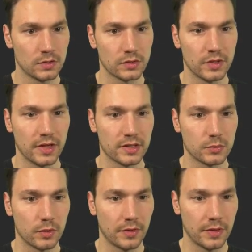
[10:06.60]
So that
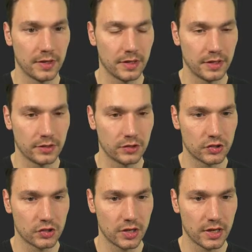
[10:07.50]
is one thing here,
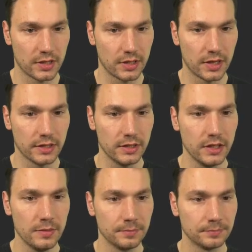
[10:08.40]
chat
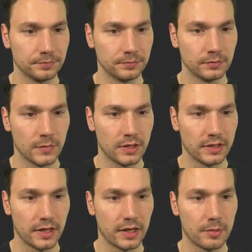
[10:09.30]
ID
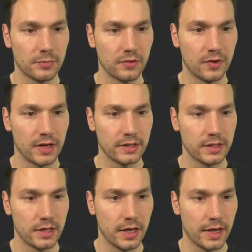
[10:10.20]
that I can provide.
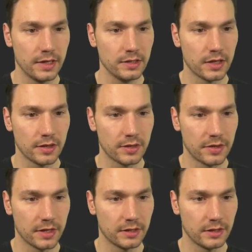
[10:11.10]
And the other
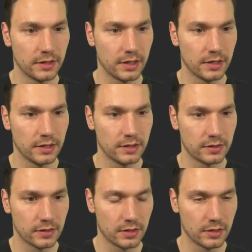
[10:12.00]
thing that I need
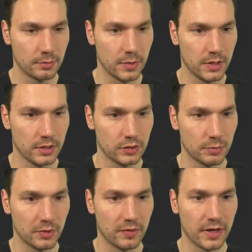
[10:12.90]
to
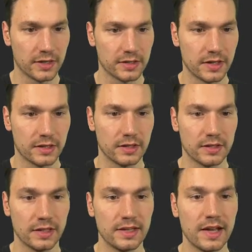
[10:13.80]
provide is then
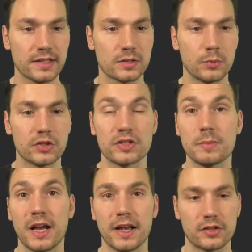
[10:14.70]
the text, which is
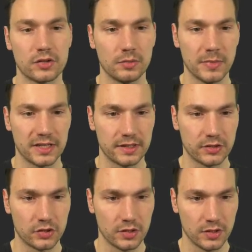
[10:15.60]
my actual
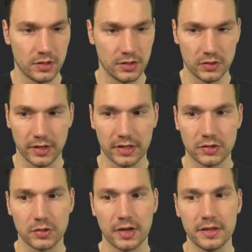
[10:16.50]
message. So I can
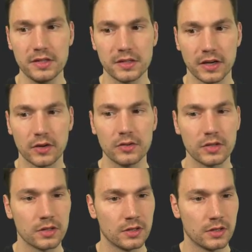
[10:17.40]
try this out
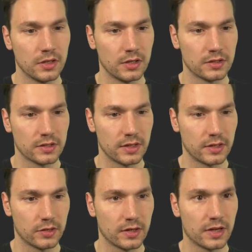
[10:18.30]
and
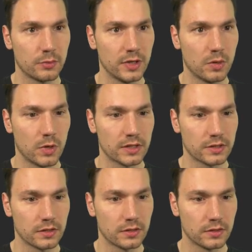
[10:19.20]
saying, okay,
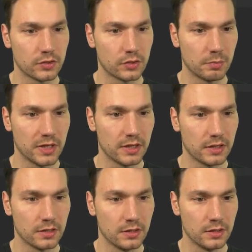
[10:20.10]
request, this should be a